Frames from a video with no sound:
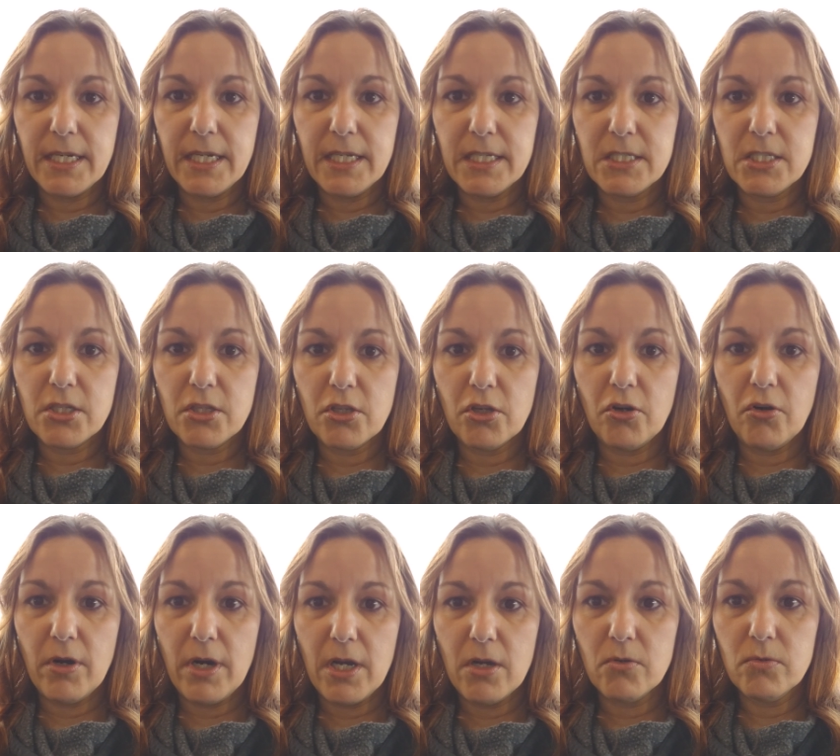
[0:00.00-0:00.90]
into the
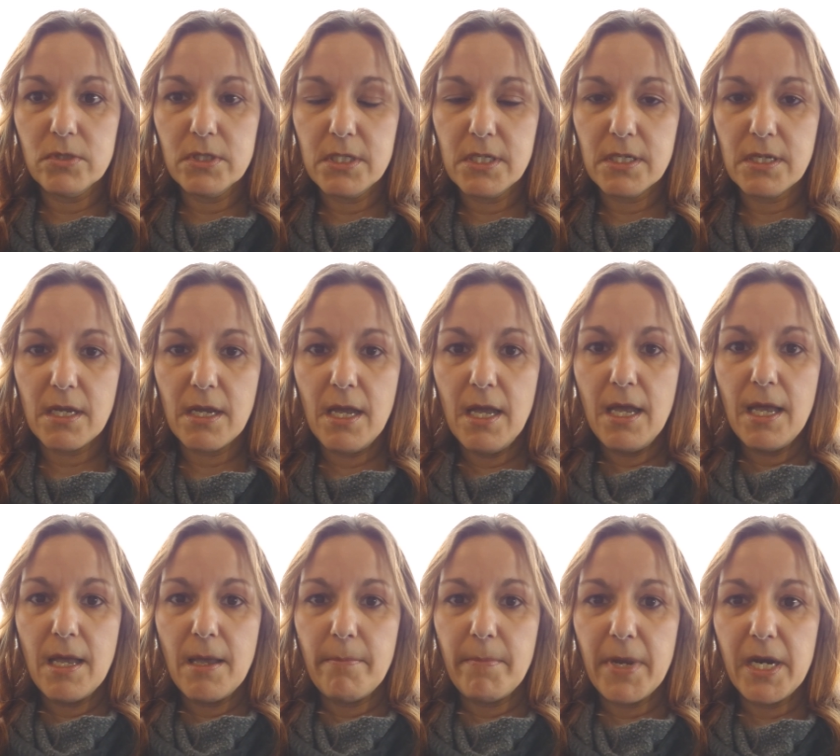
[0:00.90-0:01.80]
ground.
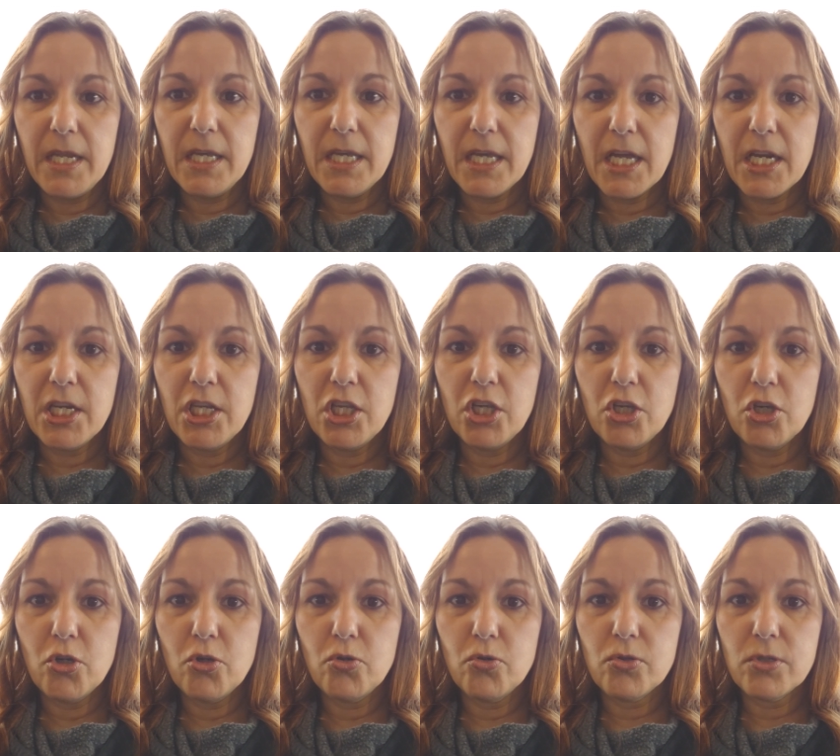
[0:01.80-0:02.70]
Many can
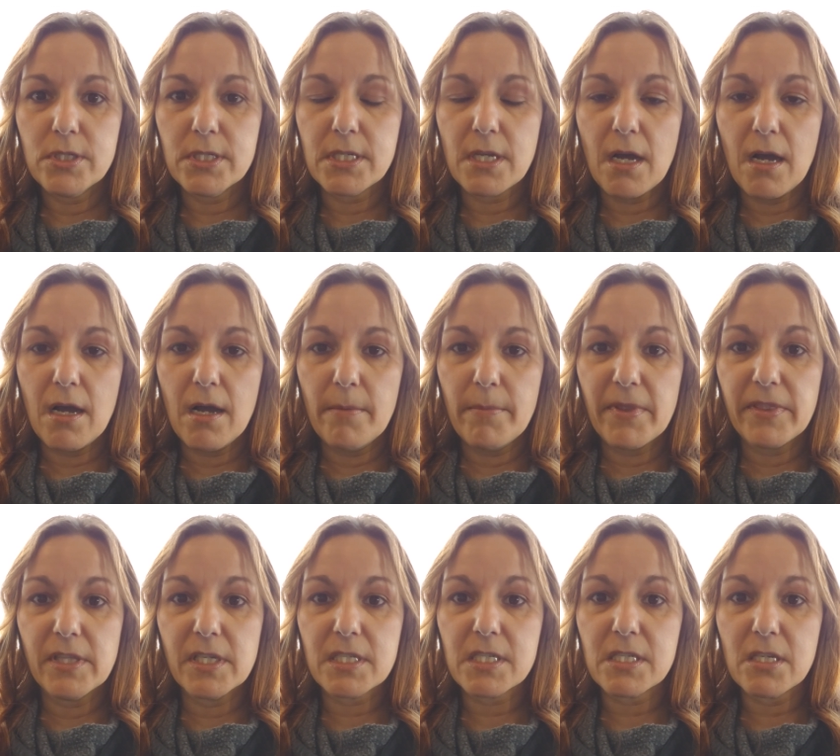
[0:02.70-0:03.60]
use um,
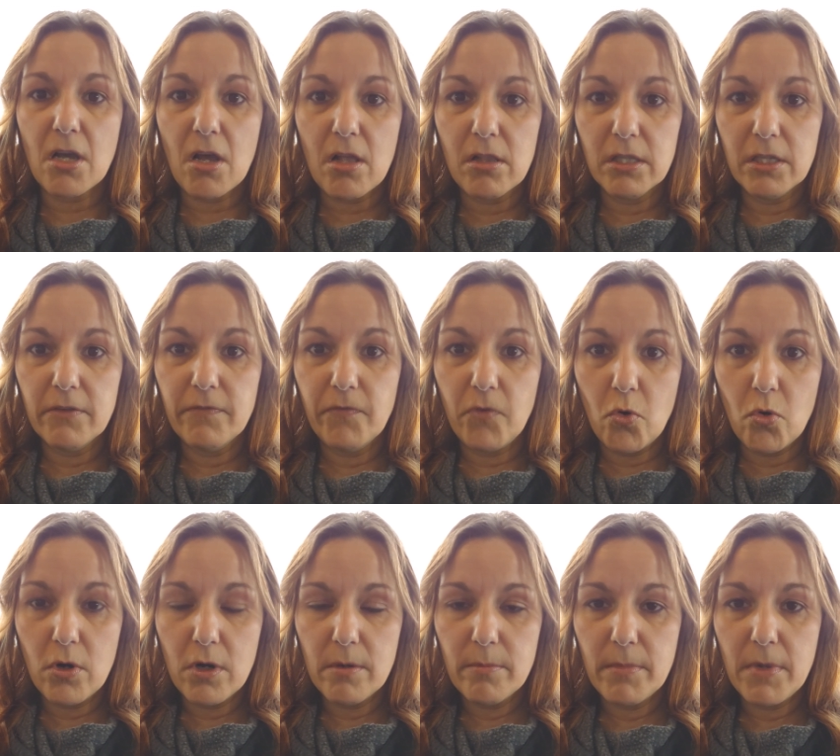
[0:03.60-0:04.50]
the solid
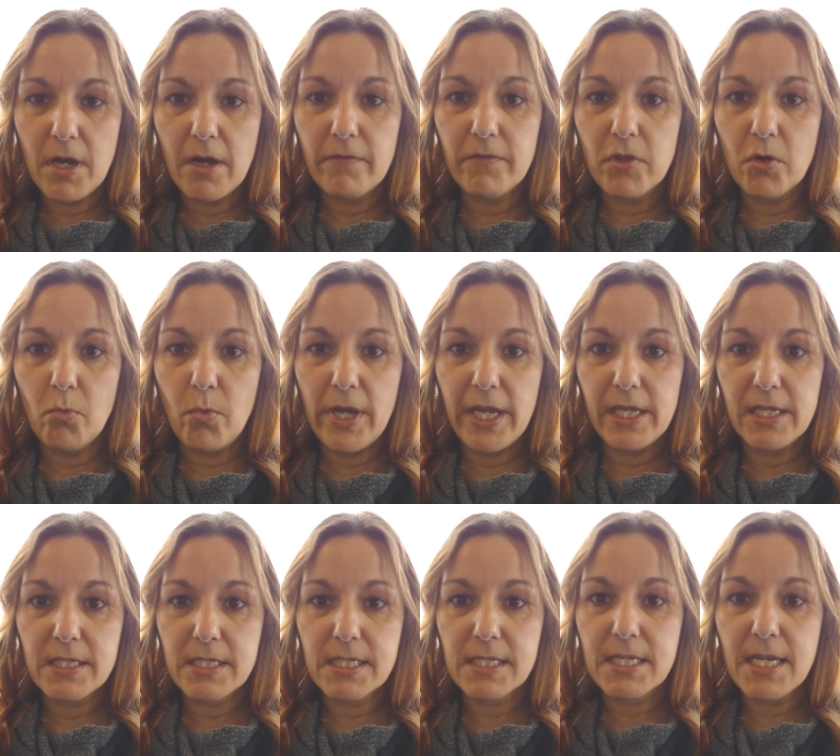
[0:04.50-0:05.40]
form of the
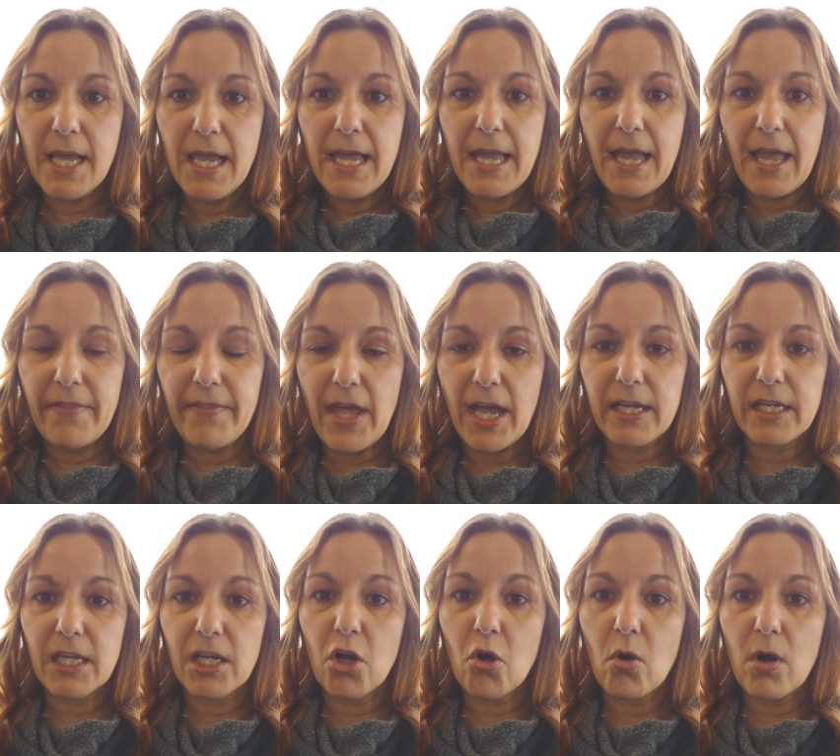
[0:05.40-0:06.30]
waste, and that
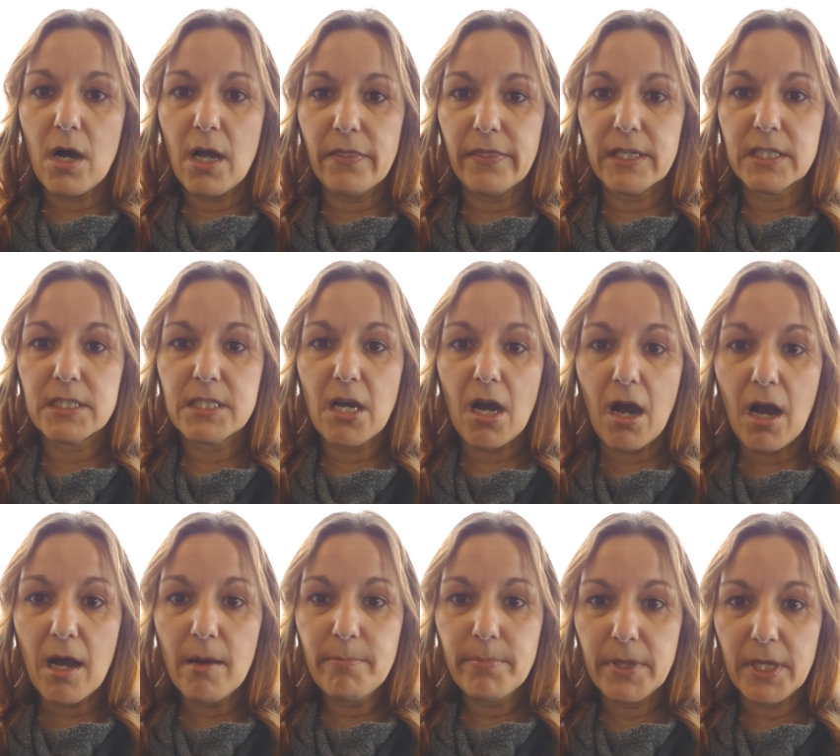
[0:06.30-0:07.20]
can go on the
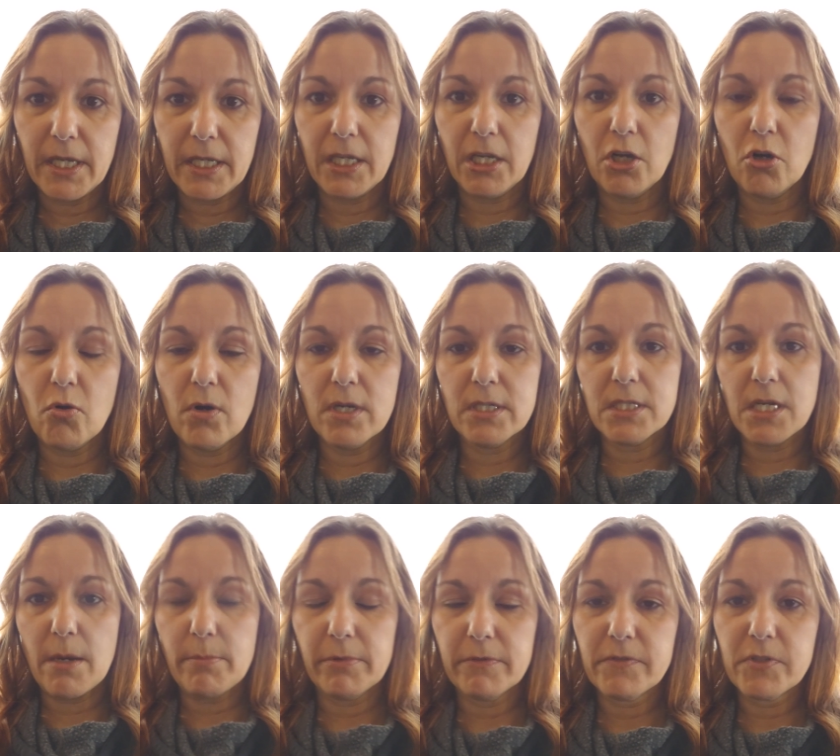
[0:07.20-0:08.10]
top. It can go on
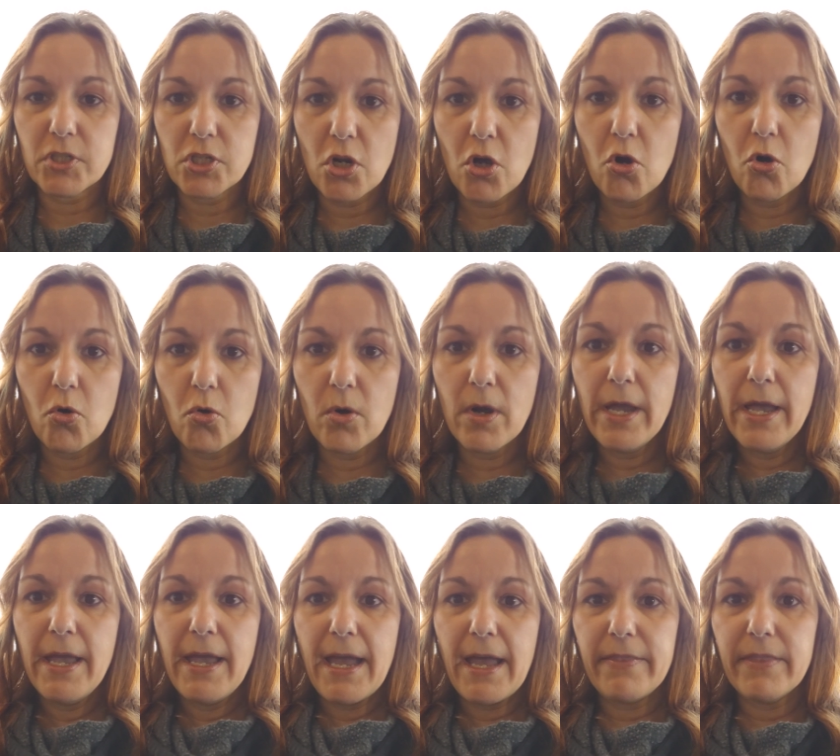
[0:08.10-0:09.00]
top of snow,
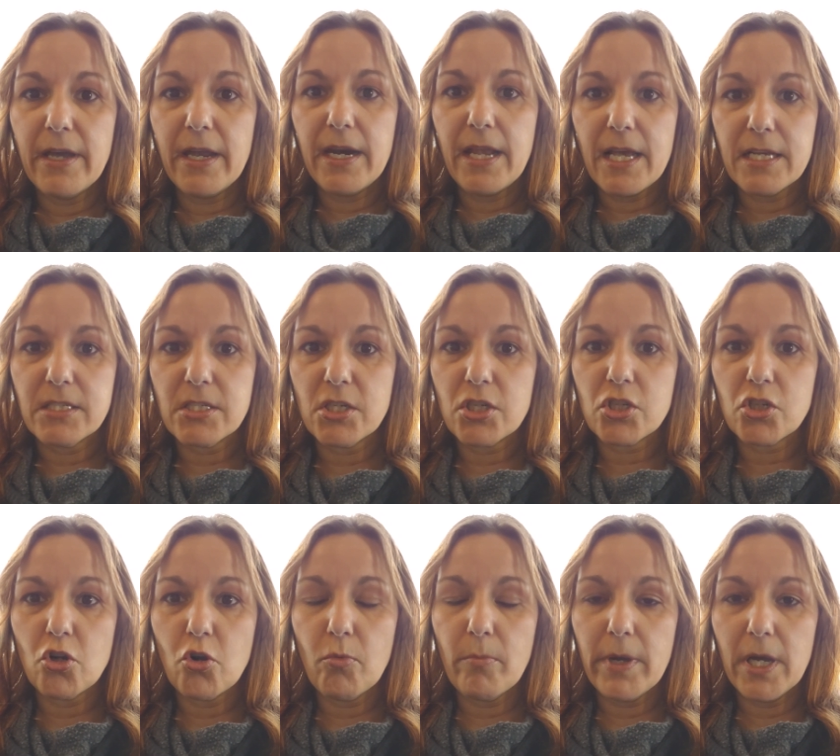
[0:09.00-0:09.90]
and then as the
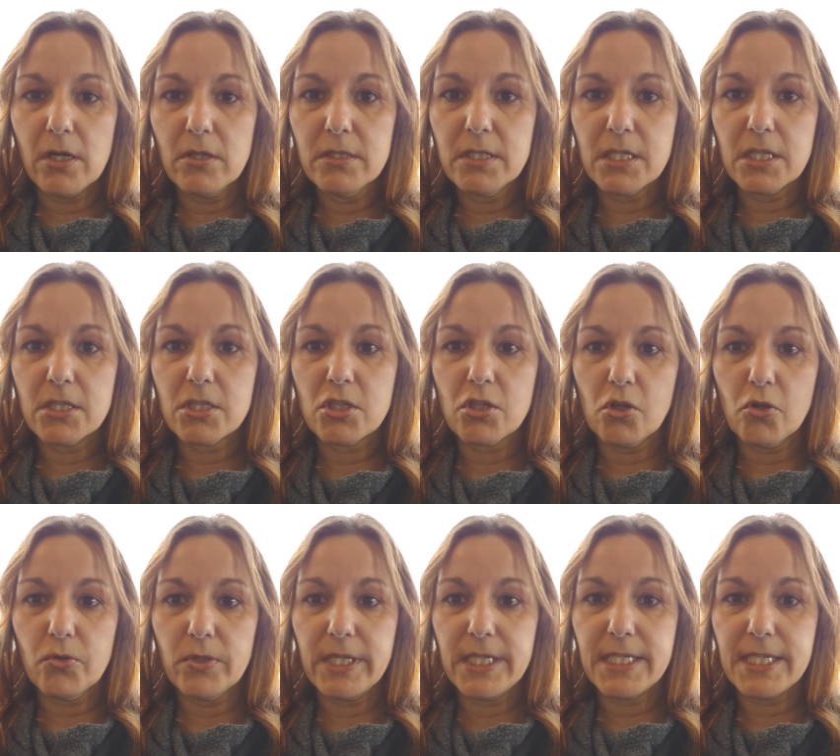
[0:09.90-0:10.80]
snow melts, it
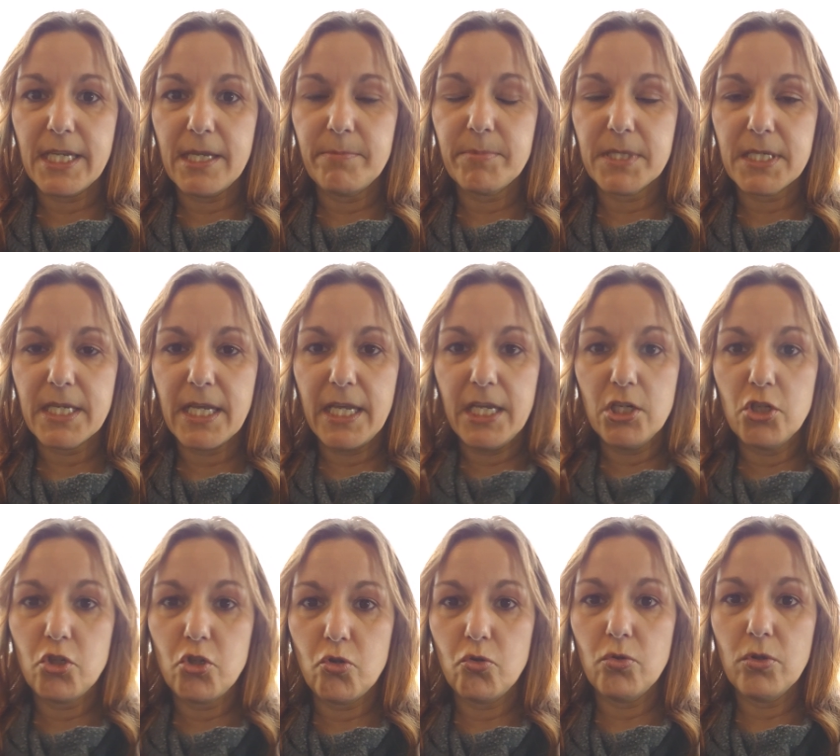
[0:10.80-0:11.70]
slowly seeps
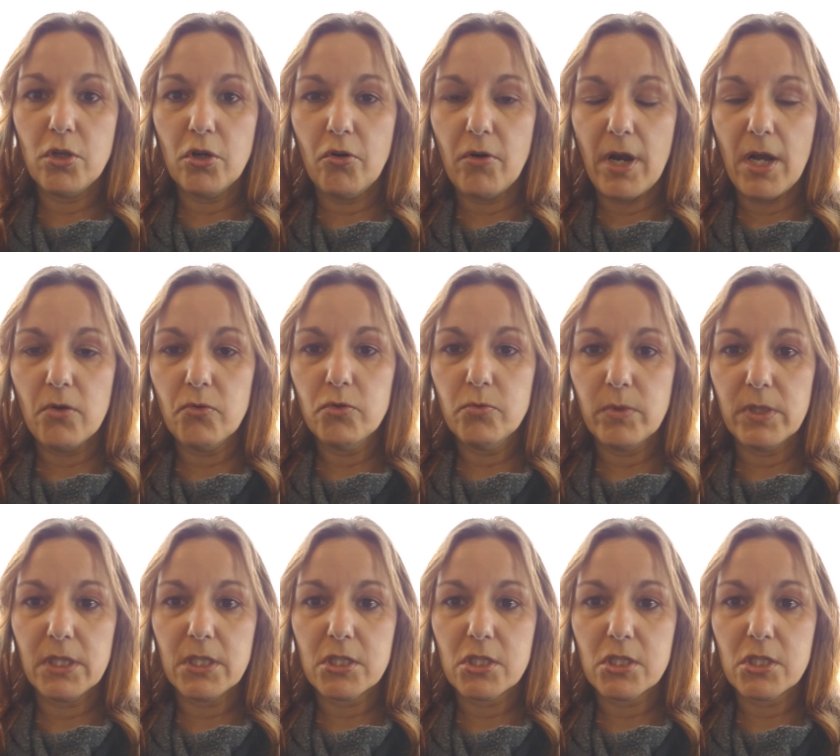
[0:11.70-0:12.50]
into the ground with the